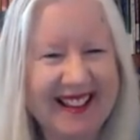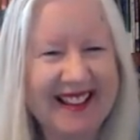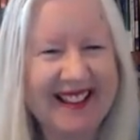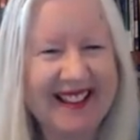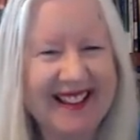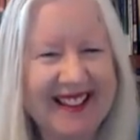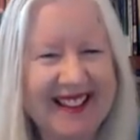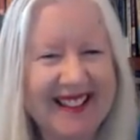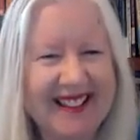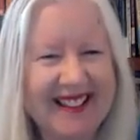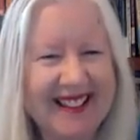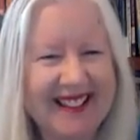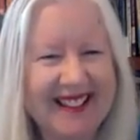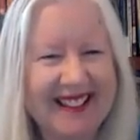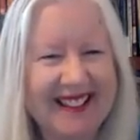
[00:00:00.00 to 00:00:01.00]

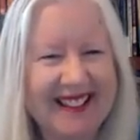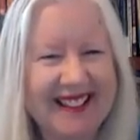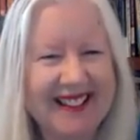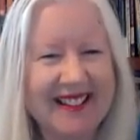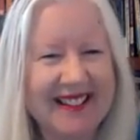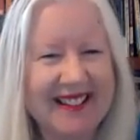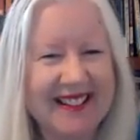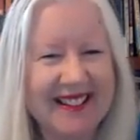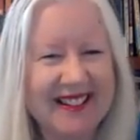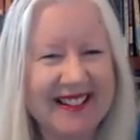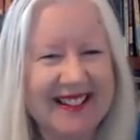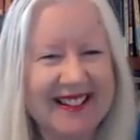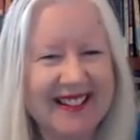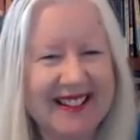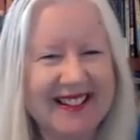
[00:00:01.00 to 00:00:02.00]

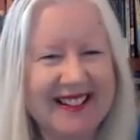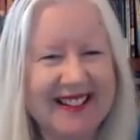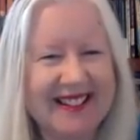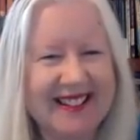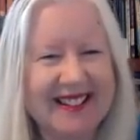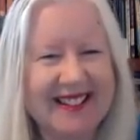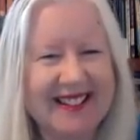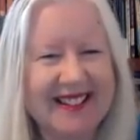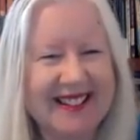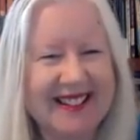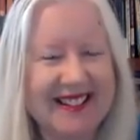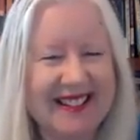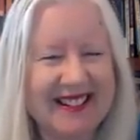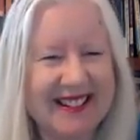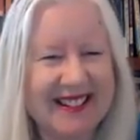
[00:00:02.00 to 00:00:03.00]

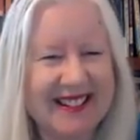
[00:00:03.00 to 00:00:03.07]
(silent)